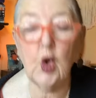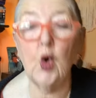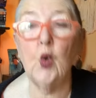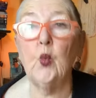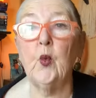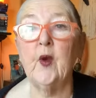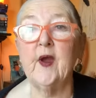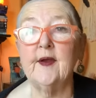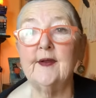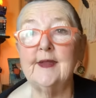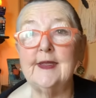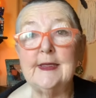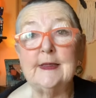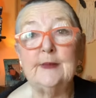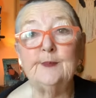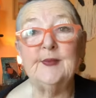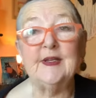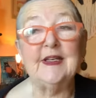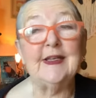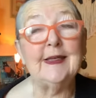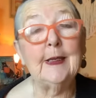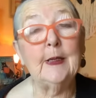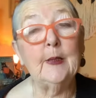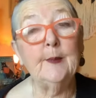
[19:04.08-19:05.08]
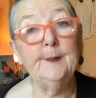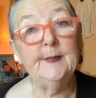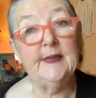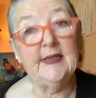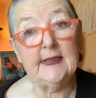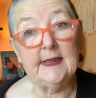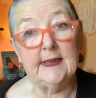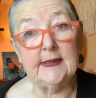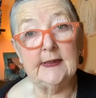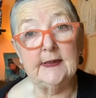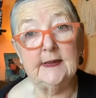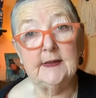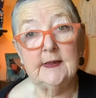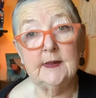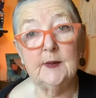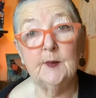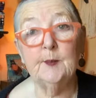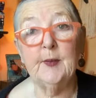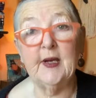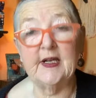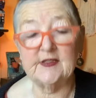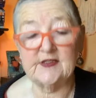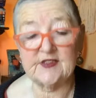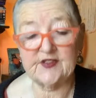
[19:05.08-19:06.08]
where he had been committed
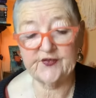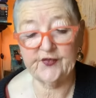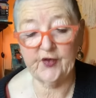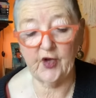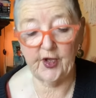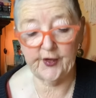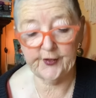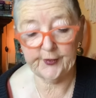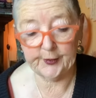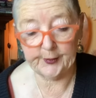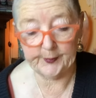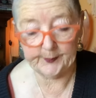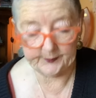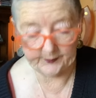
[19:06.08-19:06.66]
by his father.